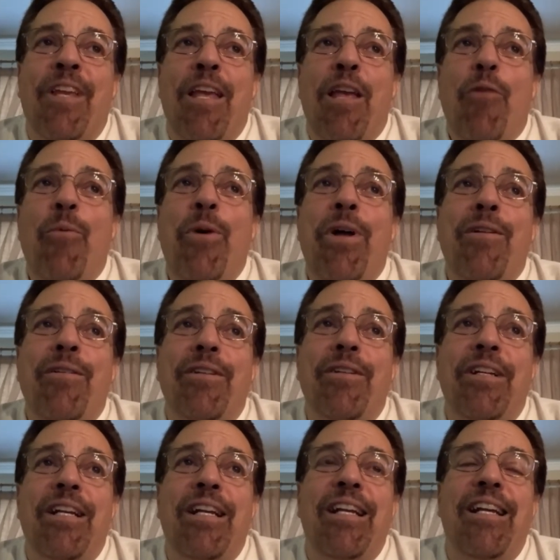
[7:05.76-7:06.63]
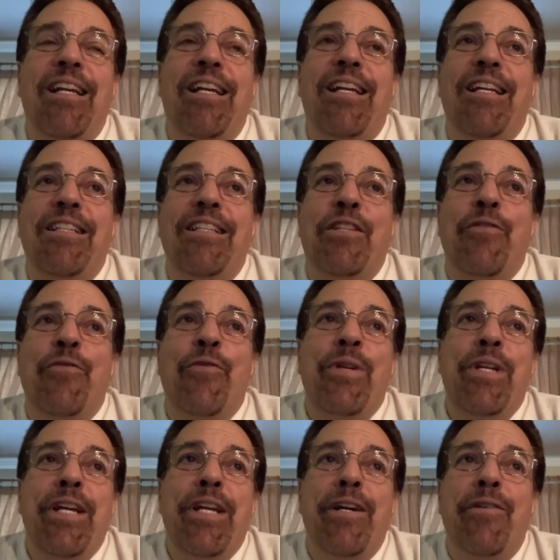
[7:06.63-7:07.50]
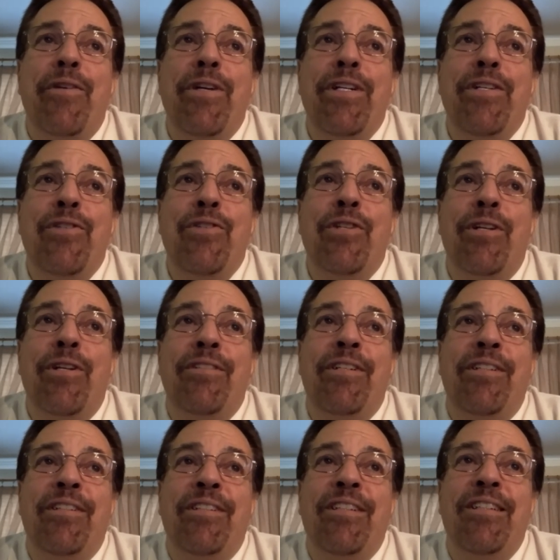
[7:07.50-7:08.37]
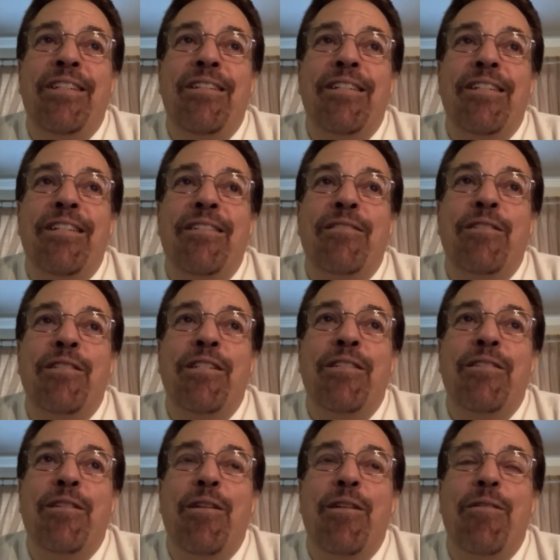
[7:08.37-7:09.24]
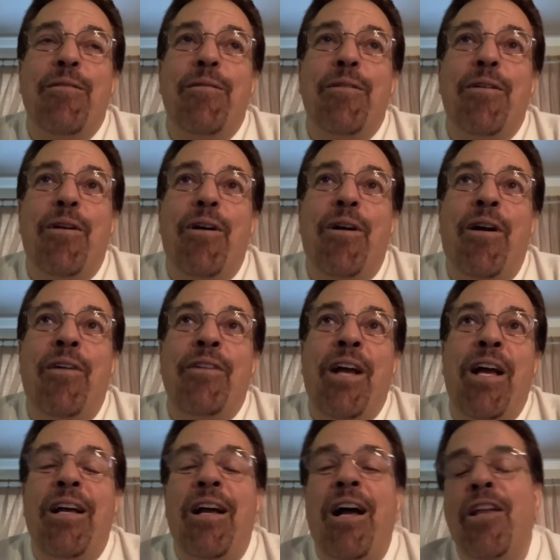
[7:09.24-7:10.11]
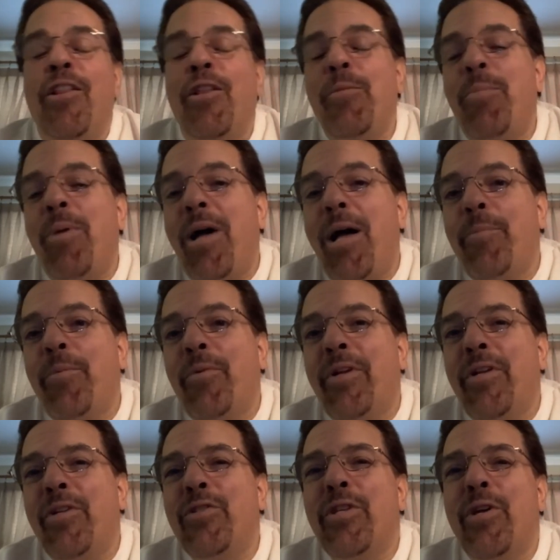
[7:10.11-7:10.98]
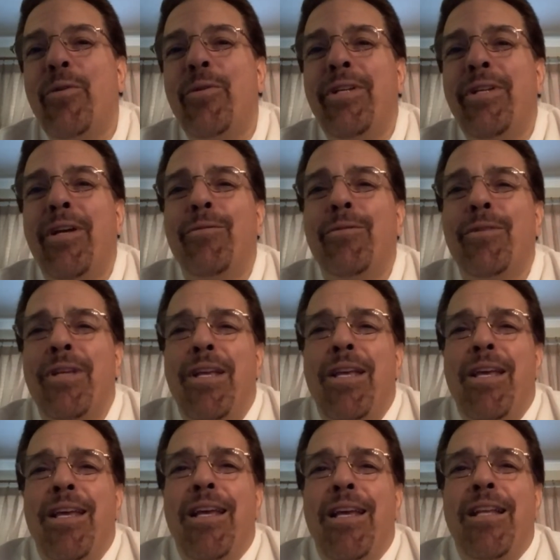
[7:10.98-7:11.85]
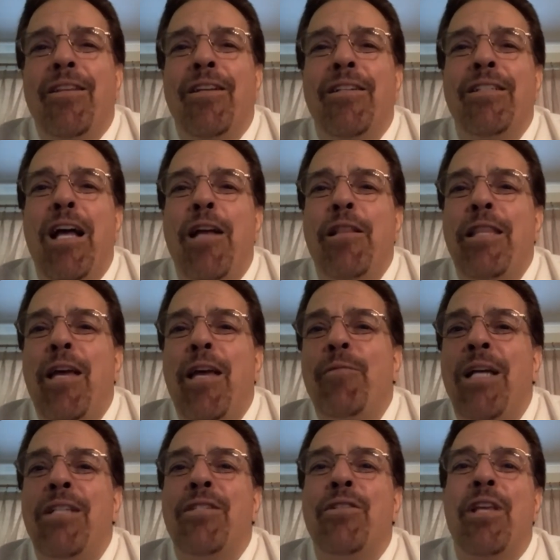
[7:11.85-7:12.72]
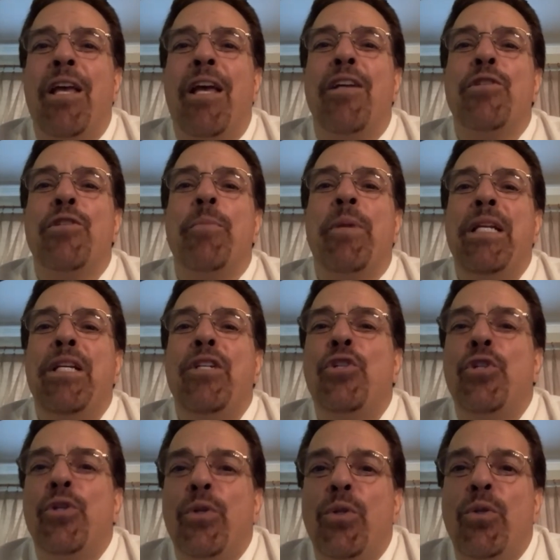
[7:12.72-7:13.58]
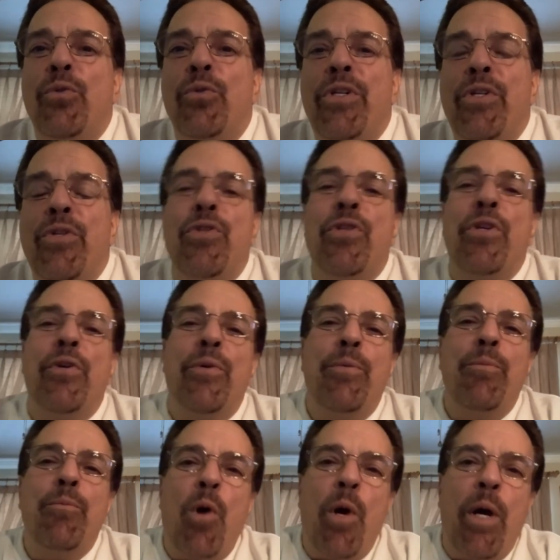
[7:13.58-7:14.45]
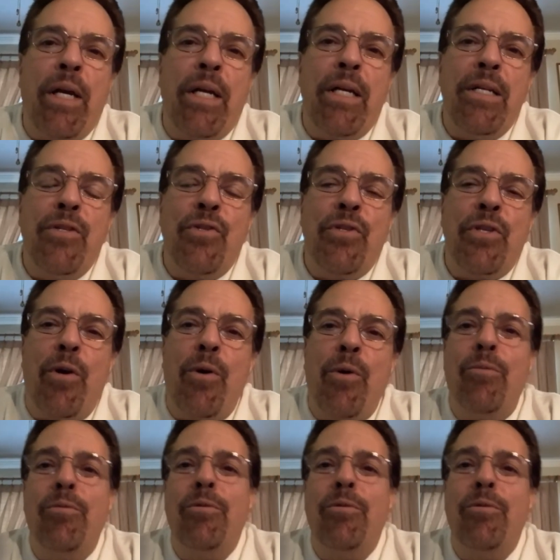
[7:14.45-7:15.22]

well, different areas that yet uh, are not highly populated, so you know there's not that as as many children in certain markets, so.